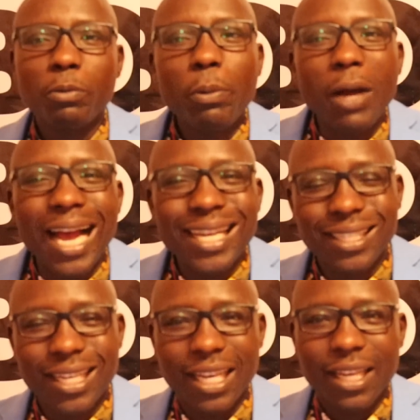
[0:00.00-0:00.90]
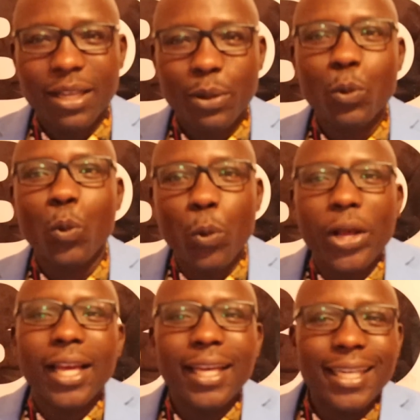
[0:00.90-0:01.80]
people are asking,
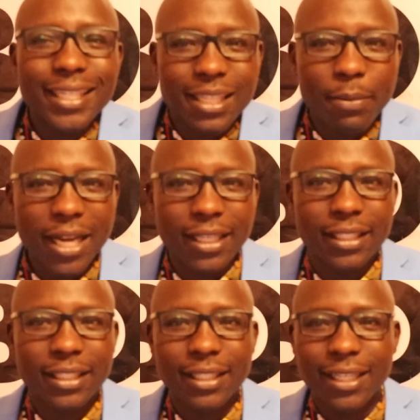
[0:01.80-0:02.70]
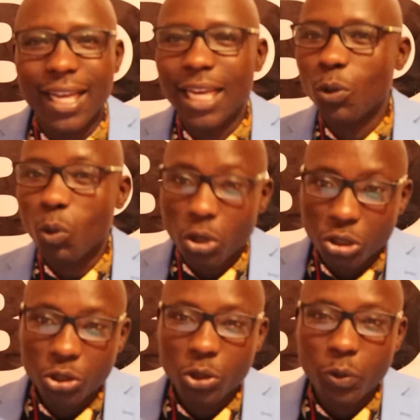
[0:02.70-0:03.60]
where is the money and
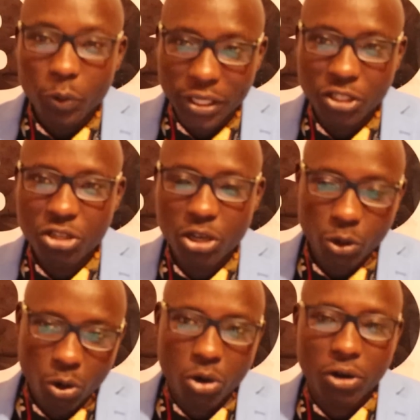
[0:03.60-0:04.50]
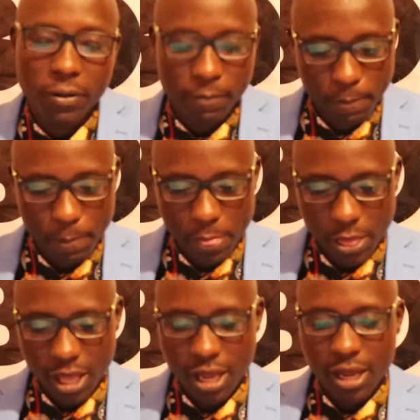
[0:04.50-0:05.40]
what went wrong?
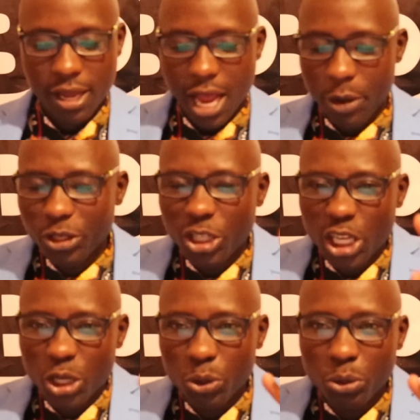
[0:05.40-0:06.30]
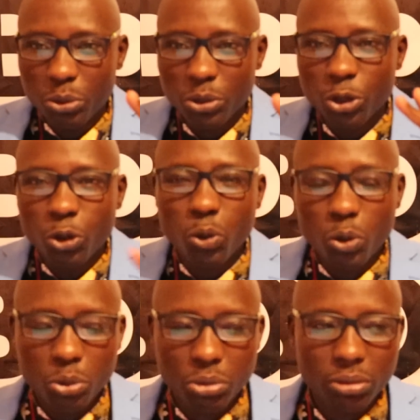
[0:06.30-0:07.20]
I want to tell you
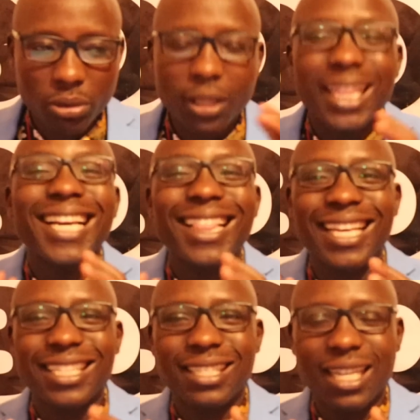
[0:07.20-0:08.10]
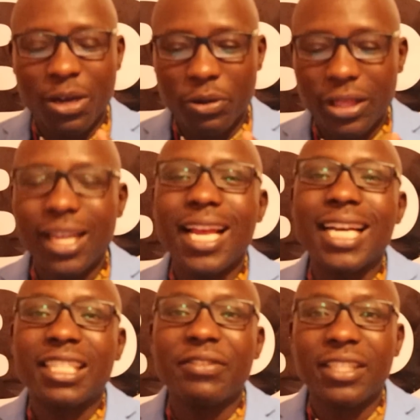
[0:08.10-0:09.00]
three
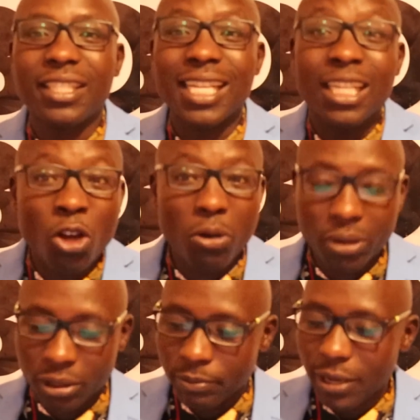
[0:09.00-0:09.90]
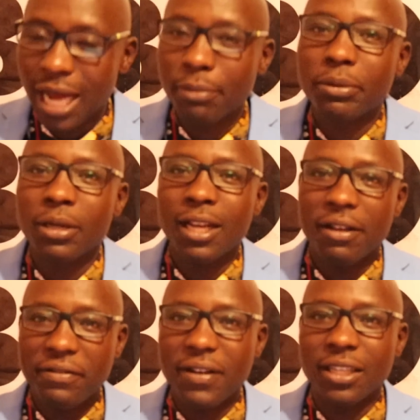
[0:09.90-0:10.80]
activities that gobbled up
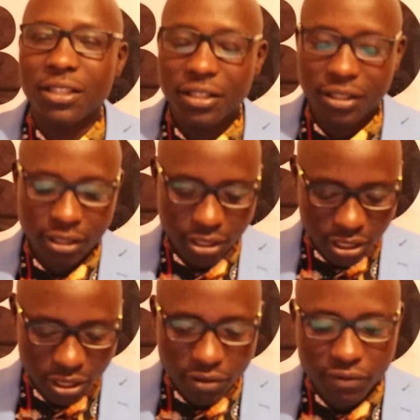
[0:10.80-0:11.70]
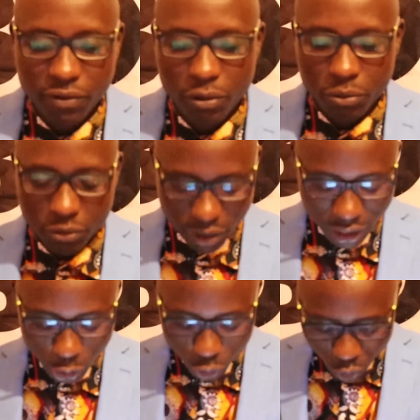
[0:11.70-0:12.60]
funds from
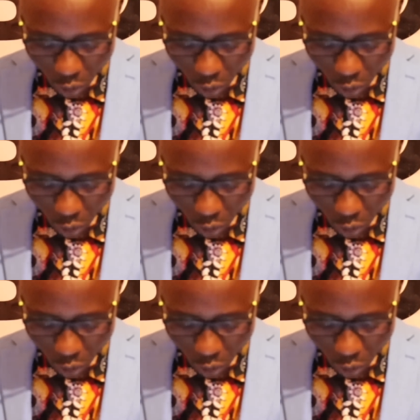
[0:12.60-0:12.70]
the two